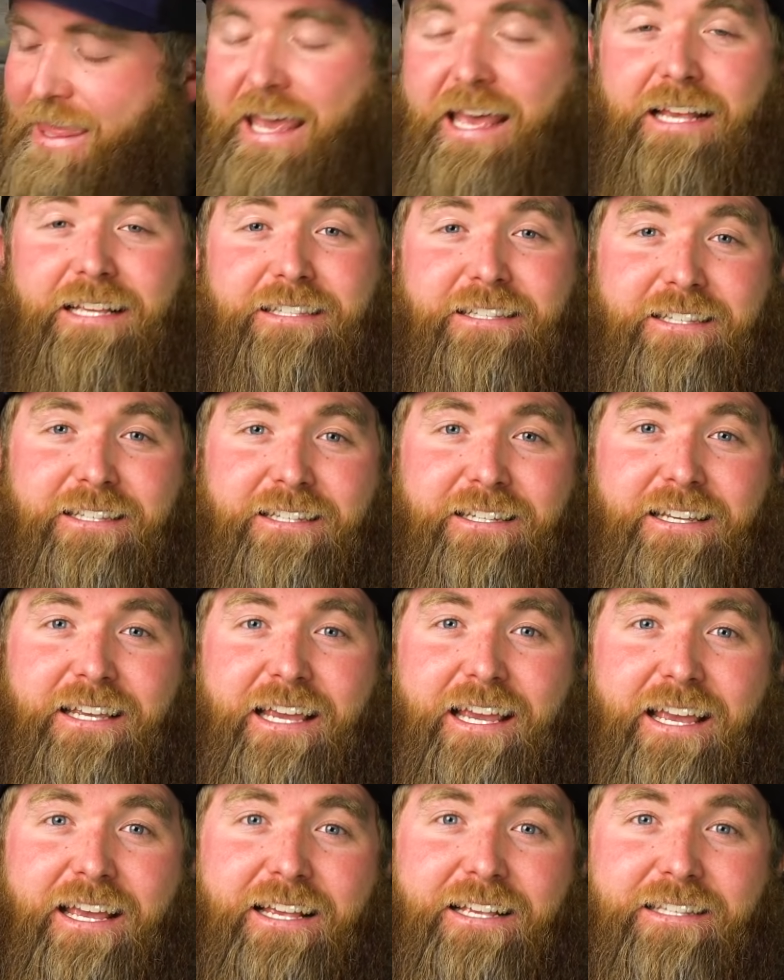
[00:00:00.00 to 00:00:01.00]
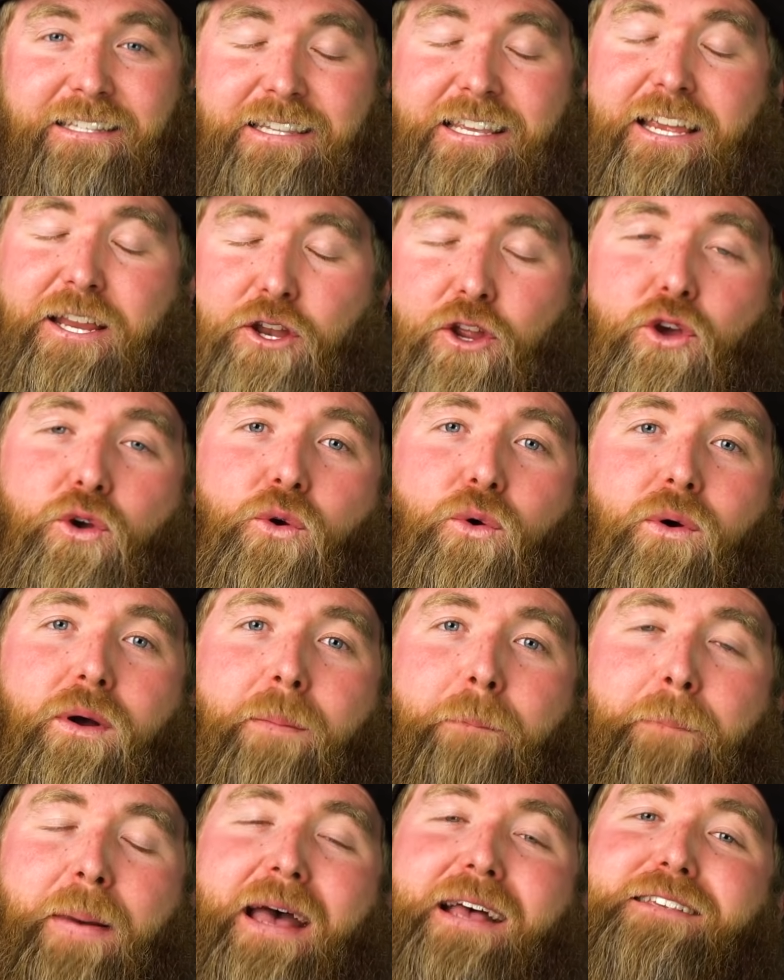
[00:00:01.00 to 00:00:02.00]
This is the new
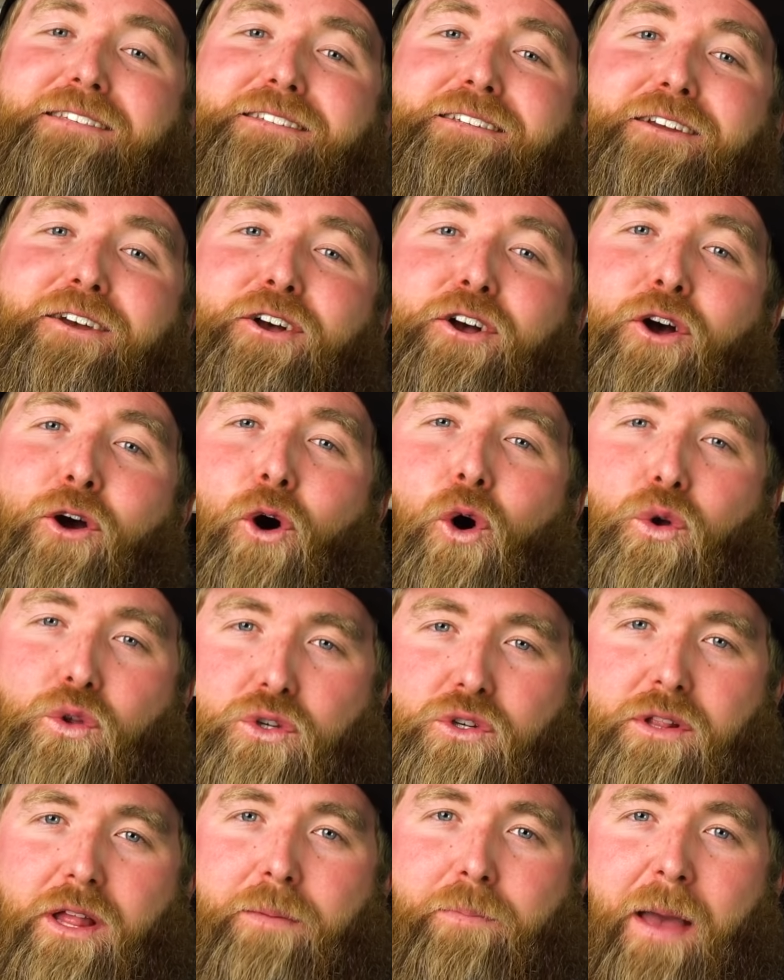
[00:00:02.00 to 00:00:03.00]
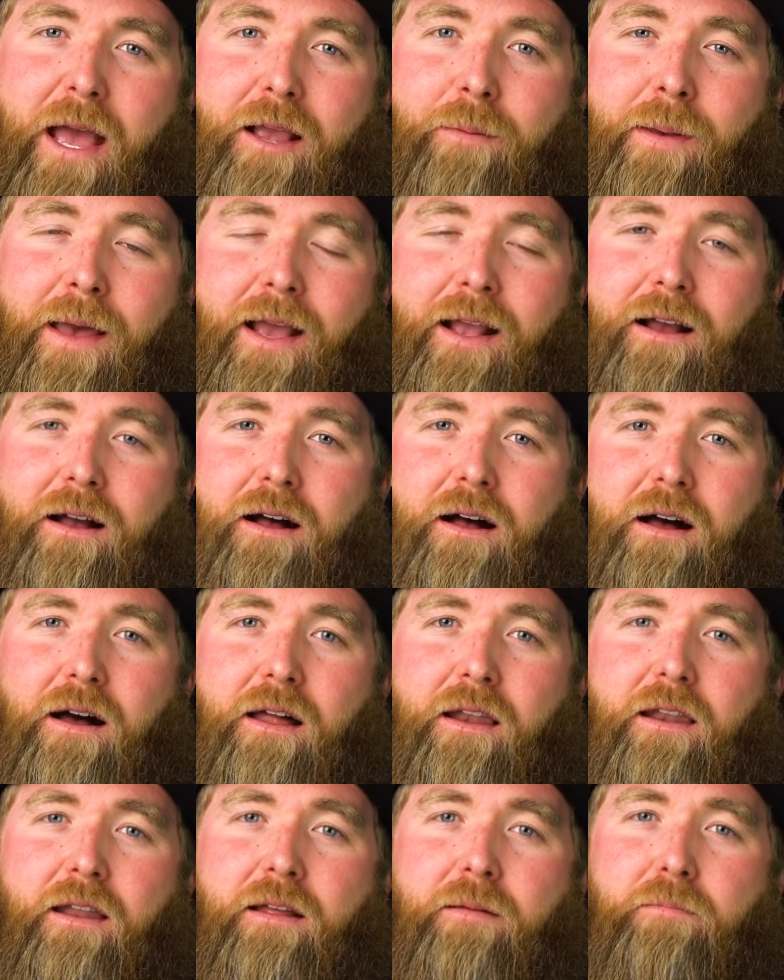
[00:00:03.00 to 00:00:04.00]
best ultralight backpack
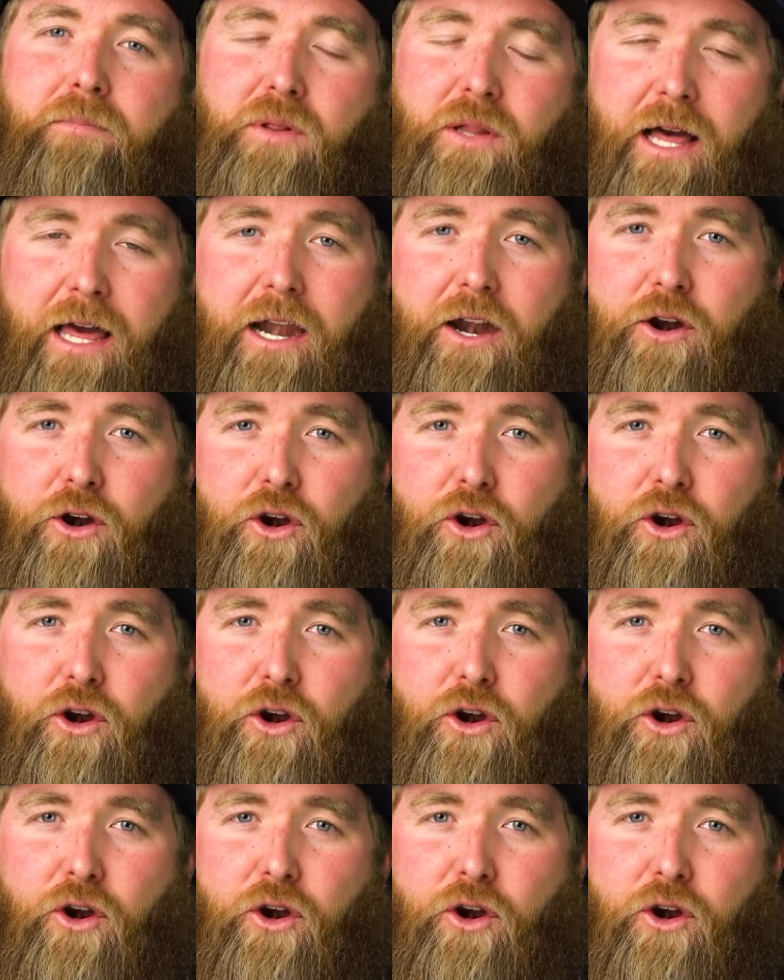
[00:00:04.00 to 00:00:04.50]
on planet